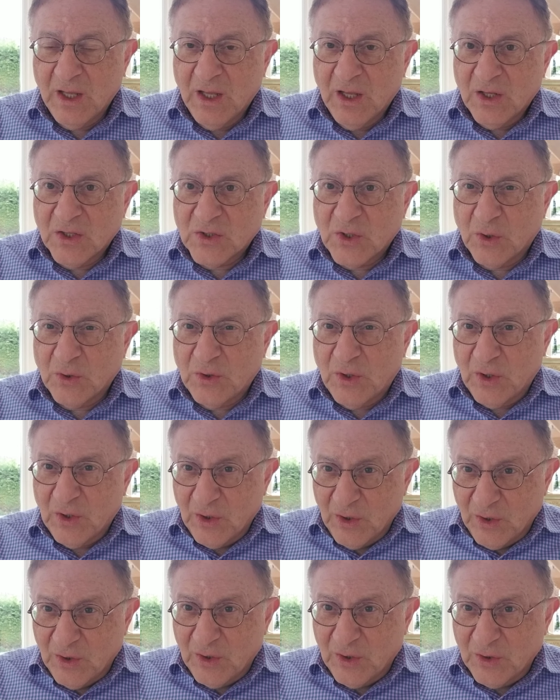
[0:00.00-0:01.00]
So
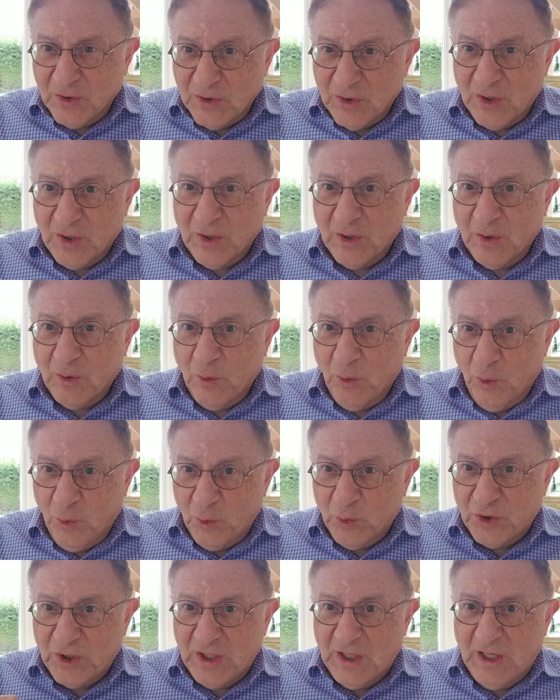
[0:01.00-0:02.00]

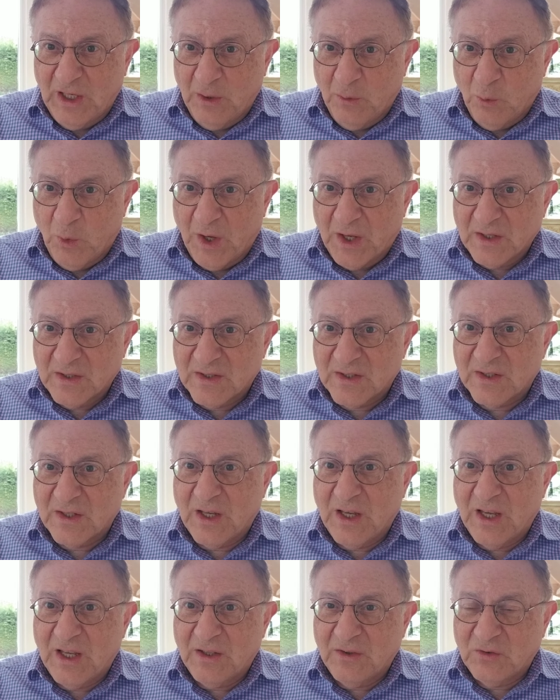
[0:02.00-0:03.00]
who really was
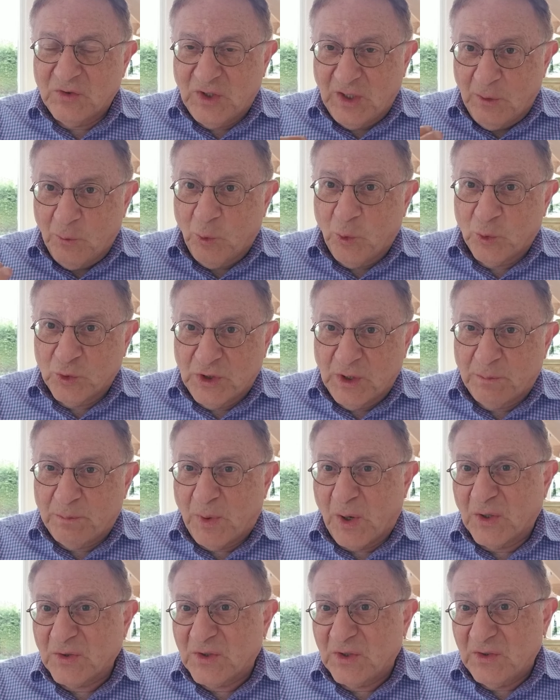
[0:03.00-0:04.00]
who
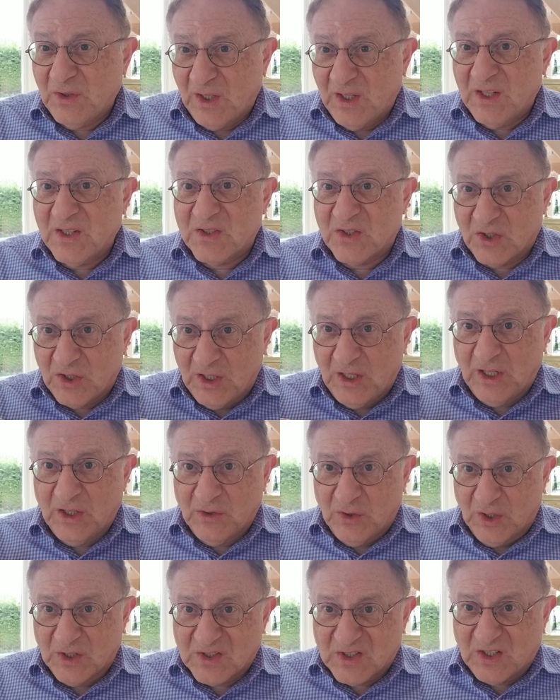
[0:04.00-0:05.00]
departed is really
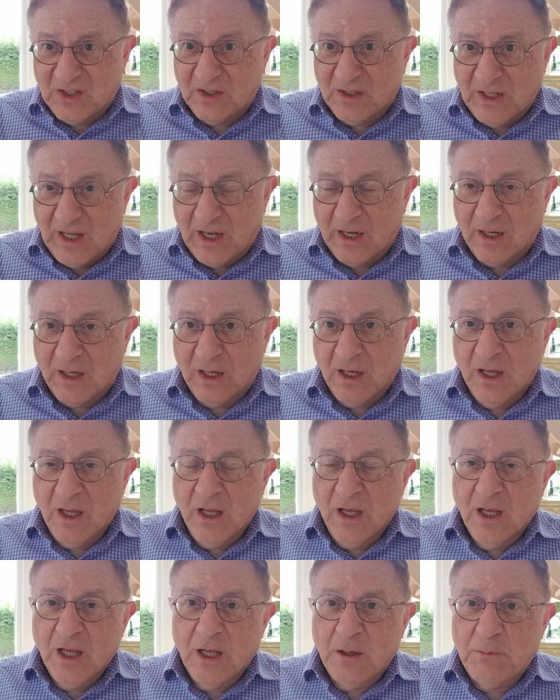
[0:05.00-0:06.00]
the Syrian
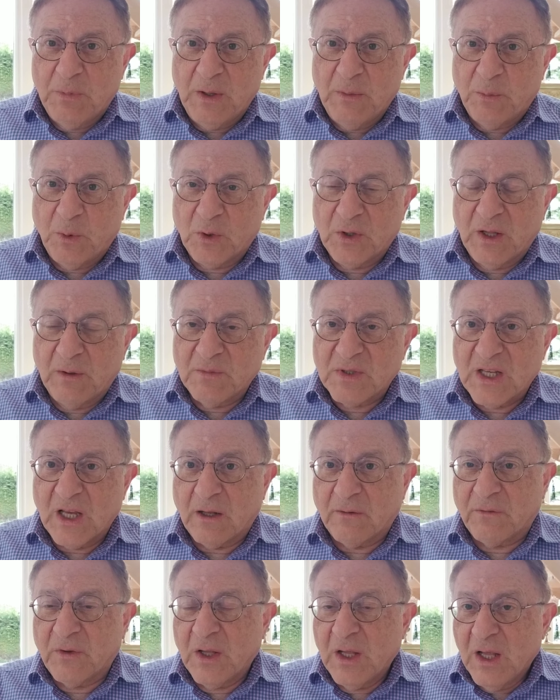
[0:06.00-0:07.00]
people
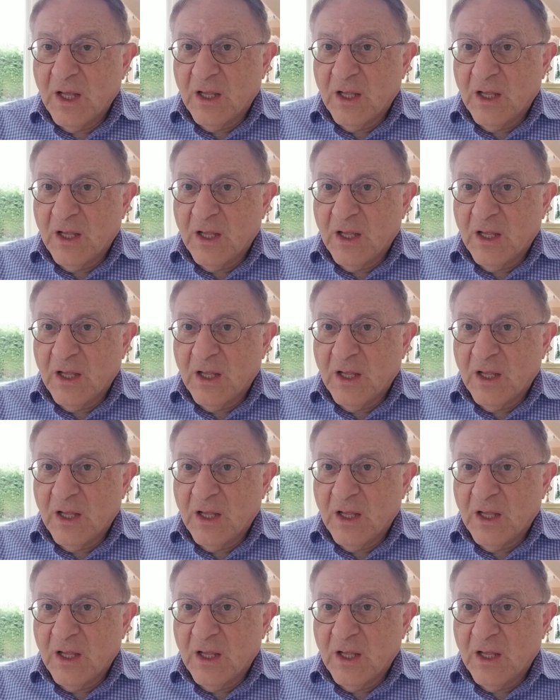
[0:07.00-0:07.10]
themselves.